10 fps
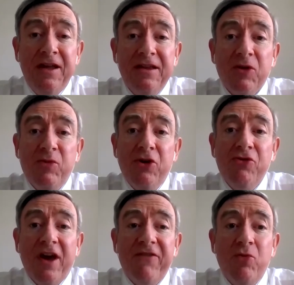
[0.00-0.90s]
that we
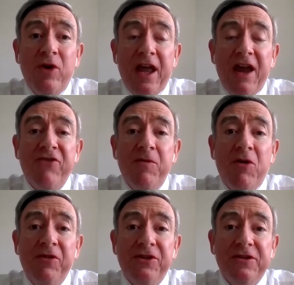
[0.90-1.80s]
don't have to win every
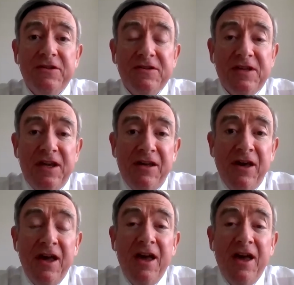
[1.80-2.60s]
moment to succeed,